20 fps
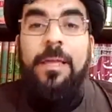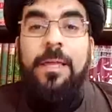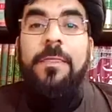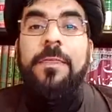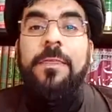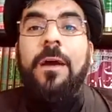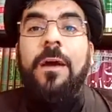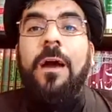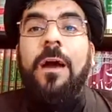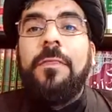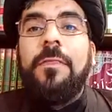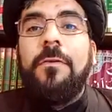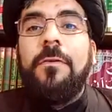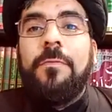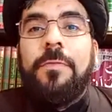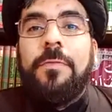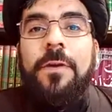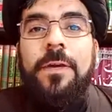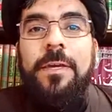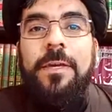The other
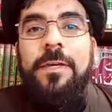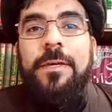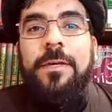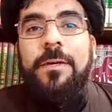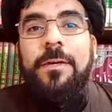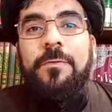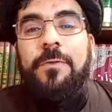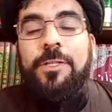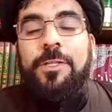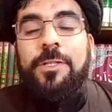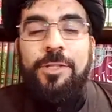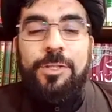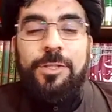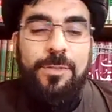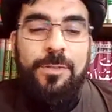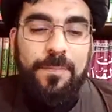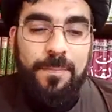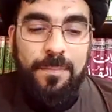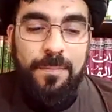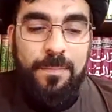thing which
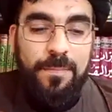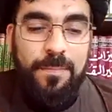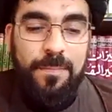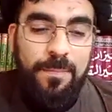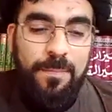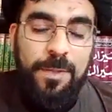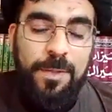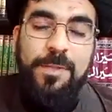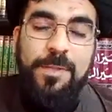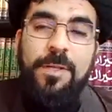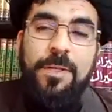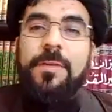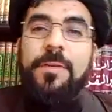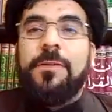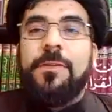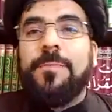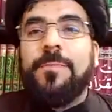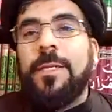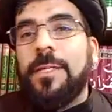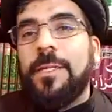Mirza
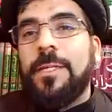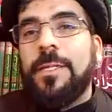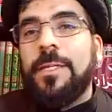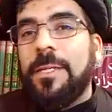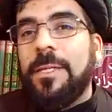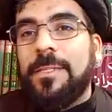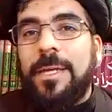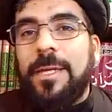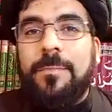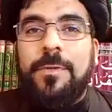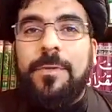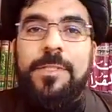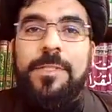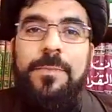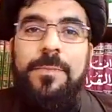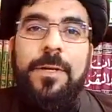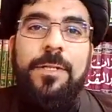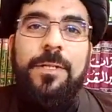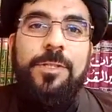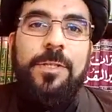Jawad Maliki Tabrizi
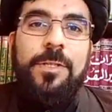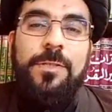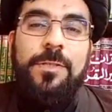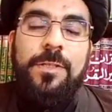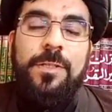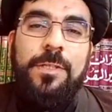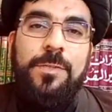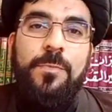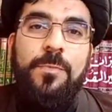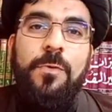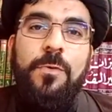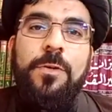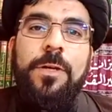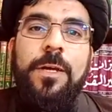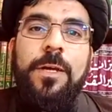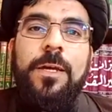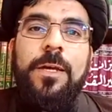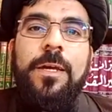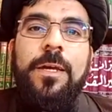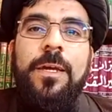mentions in his book
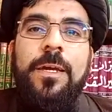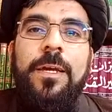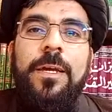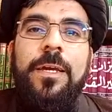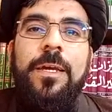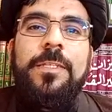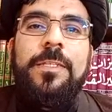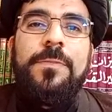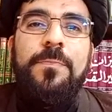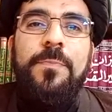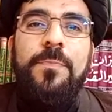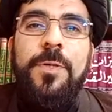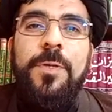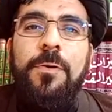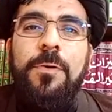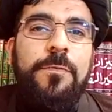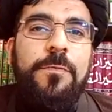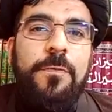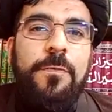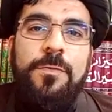is
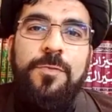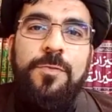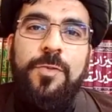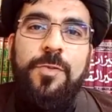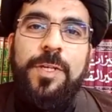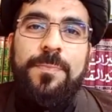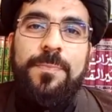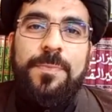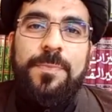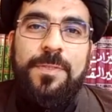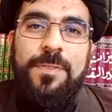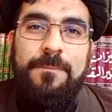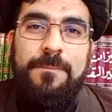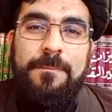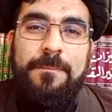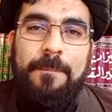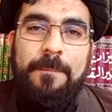beautiful dreams.